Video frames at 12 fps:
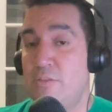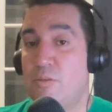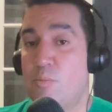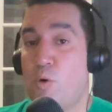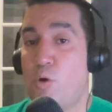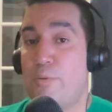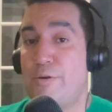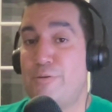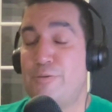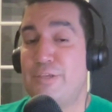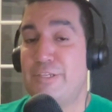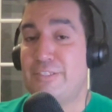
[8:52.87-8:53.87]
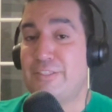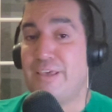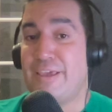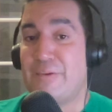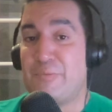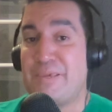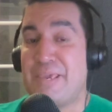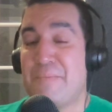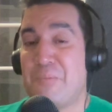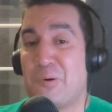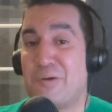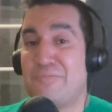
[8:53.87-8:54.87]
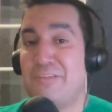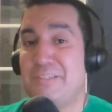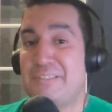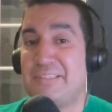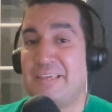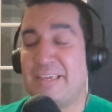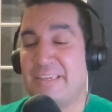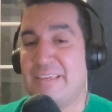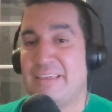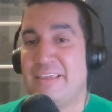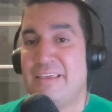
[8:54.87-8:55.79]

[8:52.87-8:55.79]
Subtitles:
The more we do this thing, we get more of this thing.